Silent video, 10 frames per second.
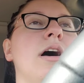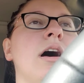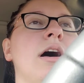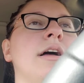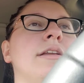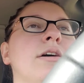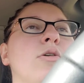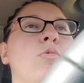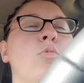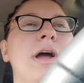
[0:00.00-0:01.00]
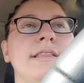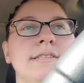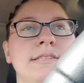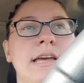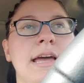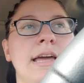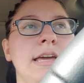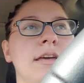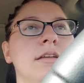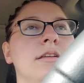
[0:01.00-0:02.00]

on Wednesday.